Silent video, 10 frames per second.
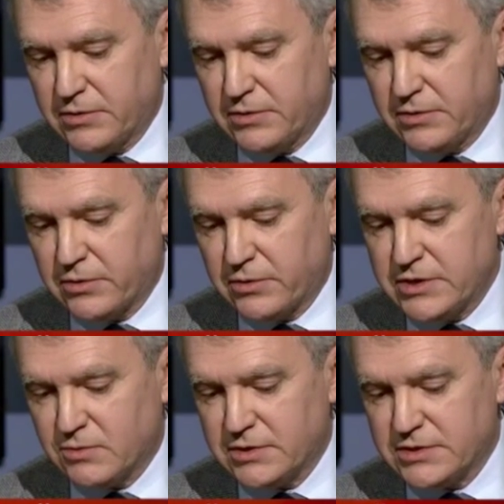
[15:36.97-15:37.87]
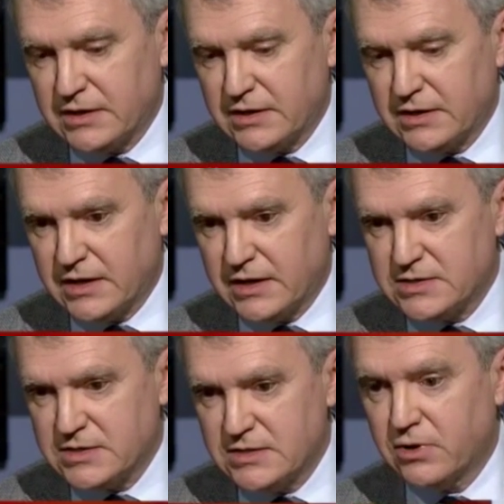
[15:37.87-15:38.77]
if the Tories want to
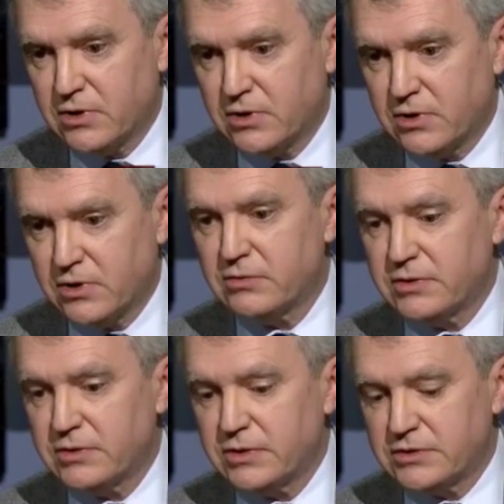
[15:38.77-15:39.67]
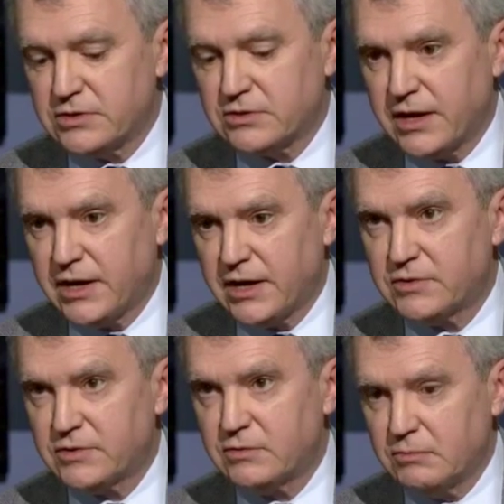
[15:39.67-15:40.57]
take seats in Toronto, they're just going to
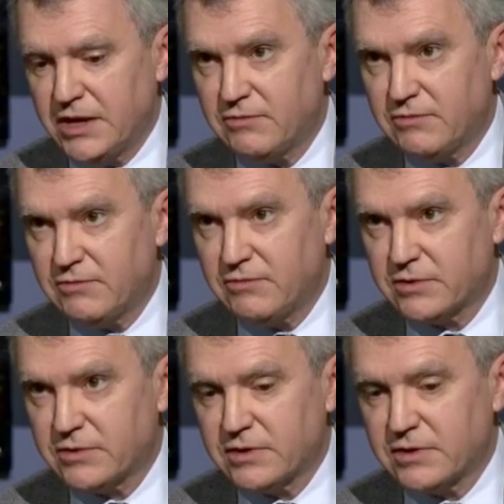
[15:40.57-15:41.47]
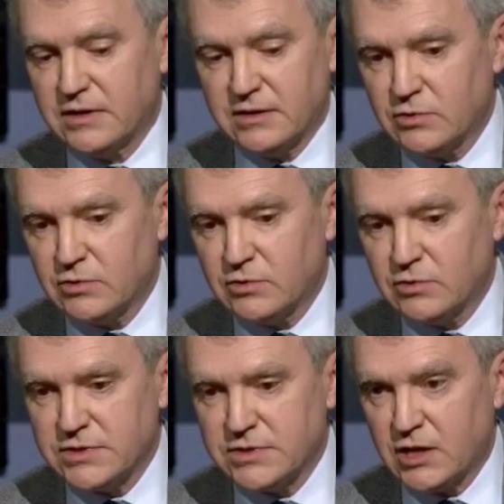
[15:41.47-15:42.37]
have to make an effort, and the
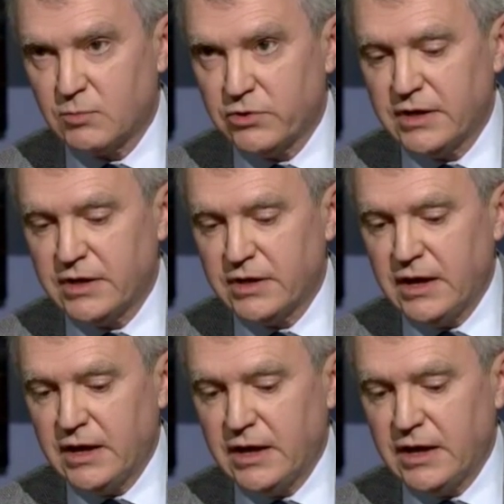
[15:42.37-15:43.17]
Liberals in Alberta.